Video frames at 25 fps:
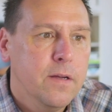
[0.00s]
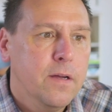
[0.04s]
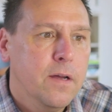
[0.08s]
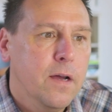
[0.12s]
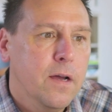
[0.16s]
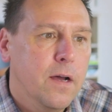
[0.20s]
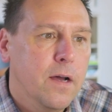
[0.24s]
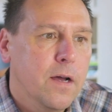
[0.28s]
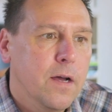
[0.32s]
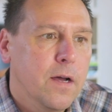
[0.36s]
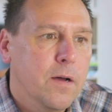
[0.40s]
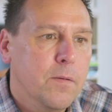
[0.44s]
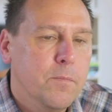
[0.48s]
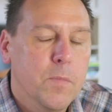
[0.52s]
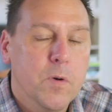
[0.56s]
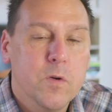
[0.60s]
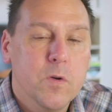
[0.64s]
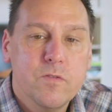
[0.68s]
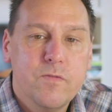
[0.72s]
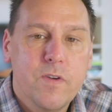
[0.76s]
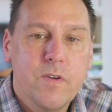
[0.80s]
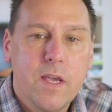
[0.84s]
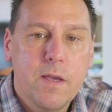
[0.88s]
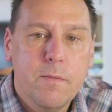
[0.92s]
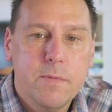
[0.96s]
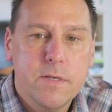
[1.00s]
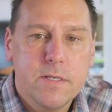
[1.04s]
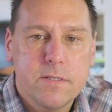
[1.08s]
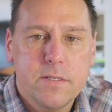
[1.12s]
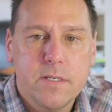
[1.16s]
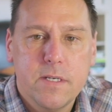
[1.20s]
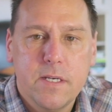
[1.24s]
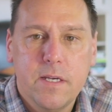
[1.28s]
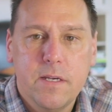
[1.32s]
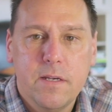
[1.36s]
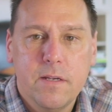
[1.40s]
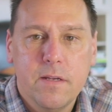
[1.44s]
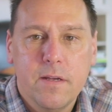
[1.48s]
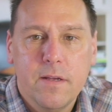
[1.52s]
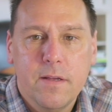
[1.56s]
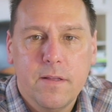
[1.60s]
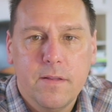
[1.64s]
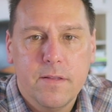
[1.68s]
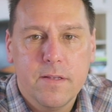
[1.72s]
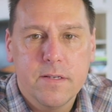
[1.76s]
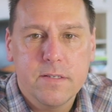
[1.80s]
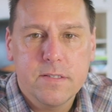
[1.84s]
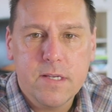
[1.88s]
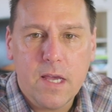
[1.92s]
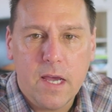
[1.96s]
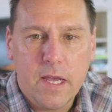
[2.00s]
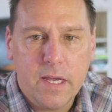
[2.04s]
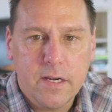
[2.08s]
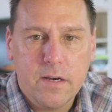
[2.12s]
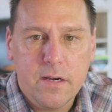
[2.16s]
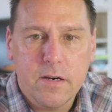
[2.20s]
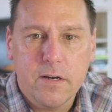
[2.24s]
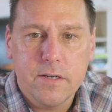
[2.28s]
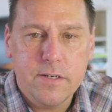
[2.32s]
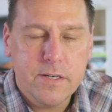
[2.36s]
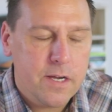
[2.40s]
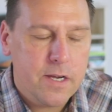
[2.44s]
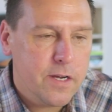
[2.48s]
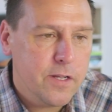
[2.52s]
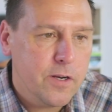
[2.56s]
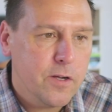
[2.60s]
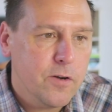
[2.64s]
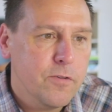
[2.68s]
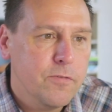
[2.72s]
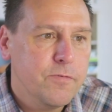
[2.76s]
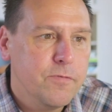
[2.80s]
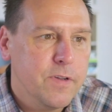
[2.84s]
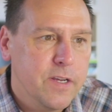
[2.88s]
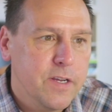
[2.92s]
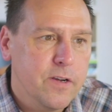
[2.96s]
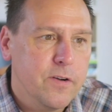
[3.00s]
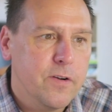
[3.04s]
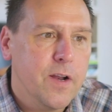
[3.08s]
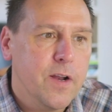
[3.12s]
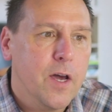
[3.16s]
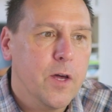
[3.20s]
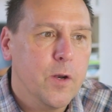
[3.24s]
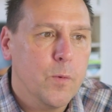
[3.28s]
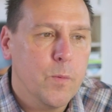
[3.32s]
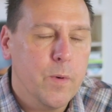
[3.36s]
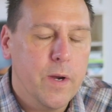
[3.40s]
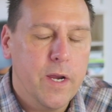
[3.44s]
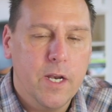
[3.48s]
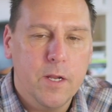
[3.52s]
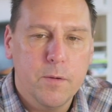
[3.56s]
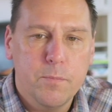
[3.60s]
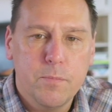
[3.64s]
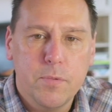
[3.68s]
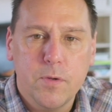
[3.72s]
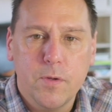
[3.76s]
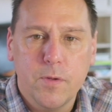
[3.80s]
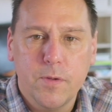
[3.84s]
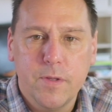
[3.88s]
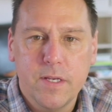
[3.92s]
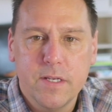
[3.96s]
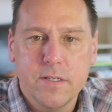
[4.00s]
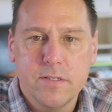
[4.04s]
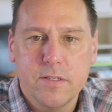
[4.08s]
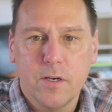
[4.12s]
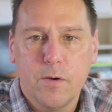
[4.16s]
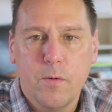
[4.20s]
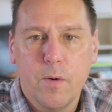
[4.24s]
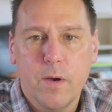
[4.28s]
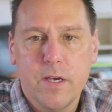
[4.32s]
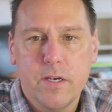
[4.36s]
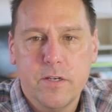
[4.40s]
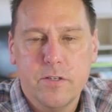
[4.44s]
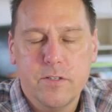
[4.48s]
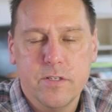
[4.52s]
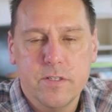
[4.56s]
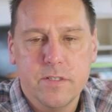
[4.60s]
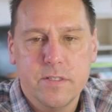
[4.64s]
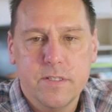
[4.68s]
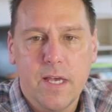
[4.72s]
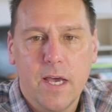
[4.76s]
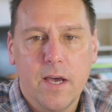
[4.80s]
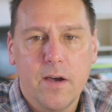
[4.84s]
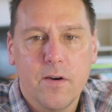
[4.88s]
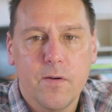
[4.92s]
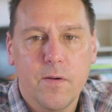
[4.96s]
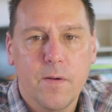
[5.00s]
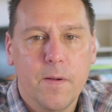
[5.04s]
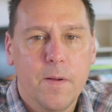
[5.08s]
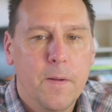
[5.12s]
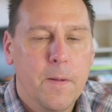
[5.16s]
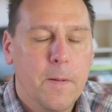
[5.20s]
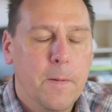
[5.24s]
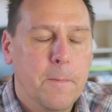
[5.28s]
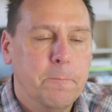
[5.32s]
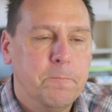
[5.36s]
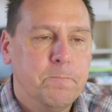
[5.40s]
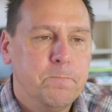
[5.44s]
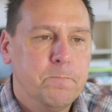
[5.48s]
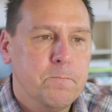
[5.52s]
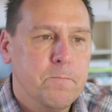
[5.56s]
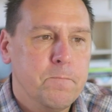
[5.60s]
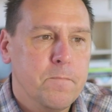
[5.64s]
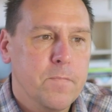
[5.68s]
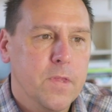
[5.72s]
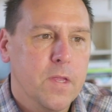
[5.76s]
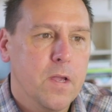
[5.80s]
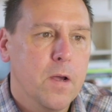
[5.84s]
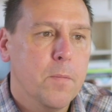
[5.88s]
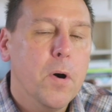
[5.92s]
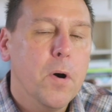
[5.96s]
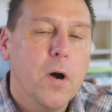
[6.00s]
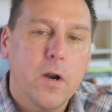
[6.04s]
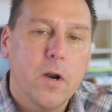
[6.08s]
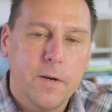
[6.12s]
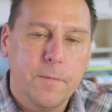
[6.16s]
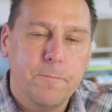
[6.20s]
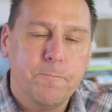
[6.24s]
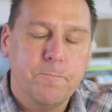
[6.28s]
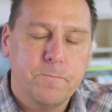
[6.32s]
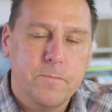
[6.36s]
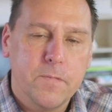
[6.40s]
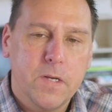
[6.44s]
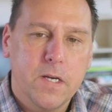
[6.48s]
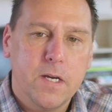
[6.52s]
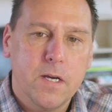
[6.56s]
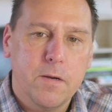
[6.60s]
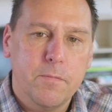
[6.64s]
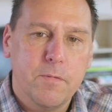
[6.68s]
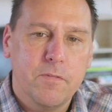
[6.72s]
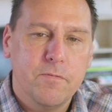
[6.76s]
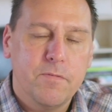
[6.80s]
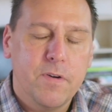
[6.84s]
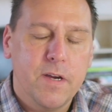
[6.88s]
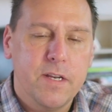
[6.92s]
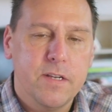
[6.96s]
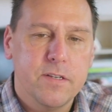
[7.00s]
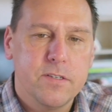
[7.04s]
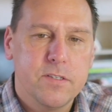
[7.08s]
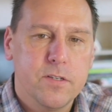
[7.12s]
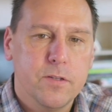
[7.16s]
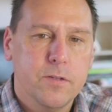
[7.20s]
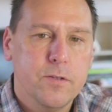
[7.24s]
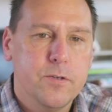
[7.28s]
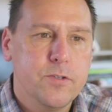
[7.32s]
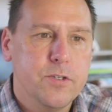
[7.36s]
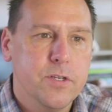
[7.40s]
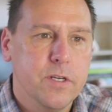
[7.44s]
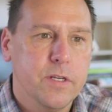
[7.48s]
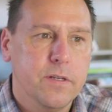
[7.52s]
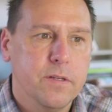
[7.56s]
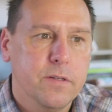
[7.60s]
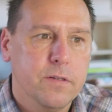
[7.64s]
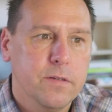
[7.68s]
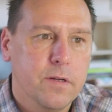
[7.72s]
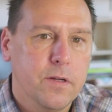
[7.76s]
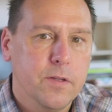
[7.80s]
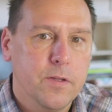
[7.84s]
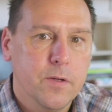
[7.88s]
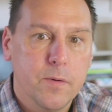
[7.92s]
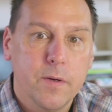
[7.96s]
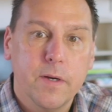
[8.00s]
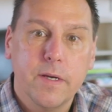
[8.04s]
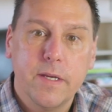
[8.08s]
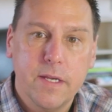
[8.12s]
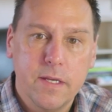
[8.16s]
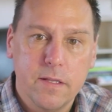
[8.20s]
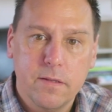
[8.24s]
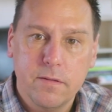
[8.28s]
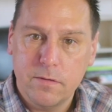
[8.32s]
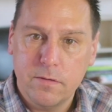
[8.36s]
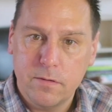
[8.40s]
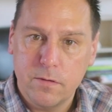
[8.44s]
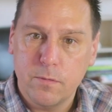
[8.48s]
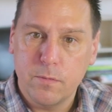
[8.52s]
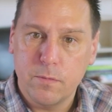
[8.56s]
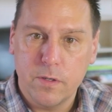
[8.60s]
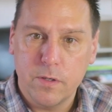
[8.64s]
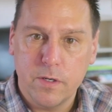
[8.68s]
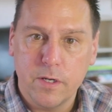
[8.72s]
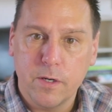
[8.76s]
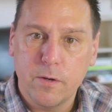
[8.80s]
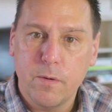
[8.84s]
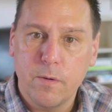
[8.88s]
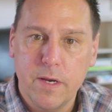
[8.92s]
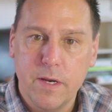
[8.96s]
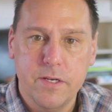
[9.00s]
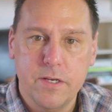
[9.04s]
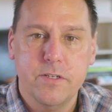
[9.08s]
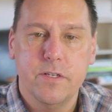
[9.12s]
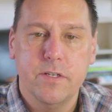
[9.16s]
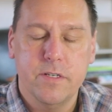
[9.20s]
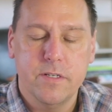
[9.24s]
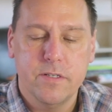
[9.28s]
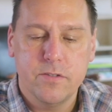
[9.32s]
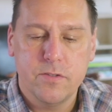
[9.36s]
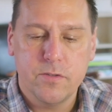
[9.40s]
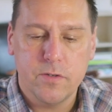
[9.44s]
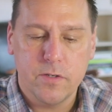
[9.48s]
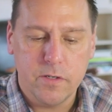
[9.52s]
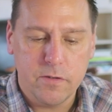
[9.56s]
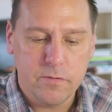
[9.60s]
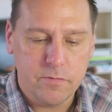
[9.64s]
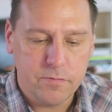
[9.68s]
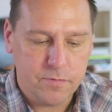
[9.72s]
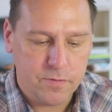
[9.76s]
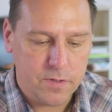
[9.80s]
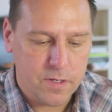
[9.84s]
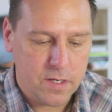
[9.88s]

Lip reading: Most famously, this guy Cardano figured out a way to pull these equations apart and find a solution. Although, again, the word equation is sort of